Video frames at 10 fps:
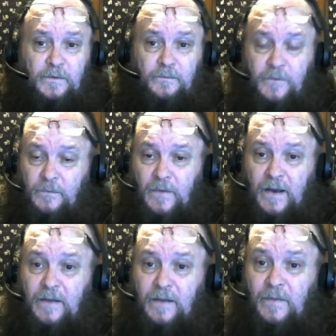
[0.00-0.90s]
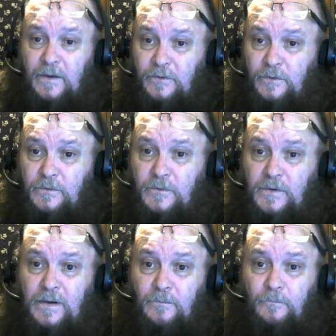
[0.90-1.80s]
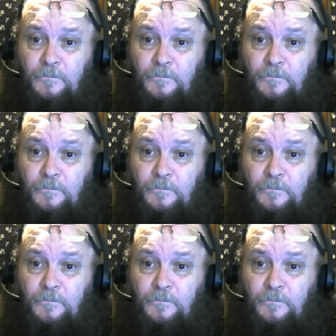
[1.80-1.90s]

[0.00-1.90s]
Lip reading: of your mind that do dream.